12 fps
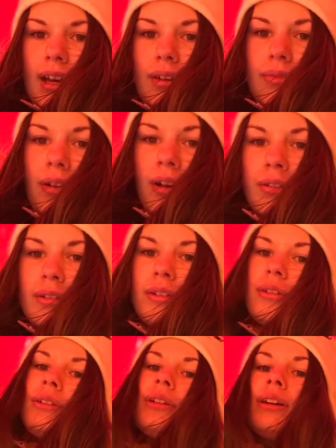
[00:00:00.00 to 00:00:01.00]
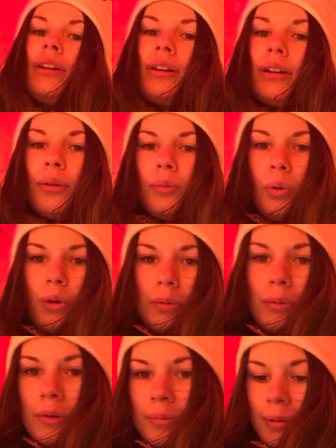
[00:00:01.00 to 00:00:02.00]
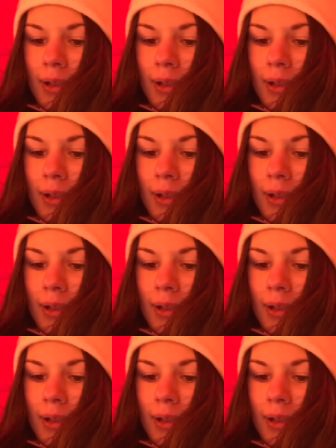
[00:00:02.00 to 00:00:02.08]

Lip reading: yeah, I found a warmer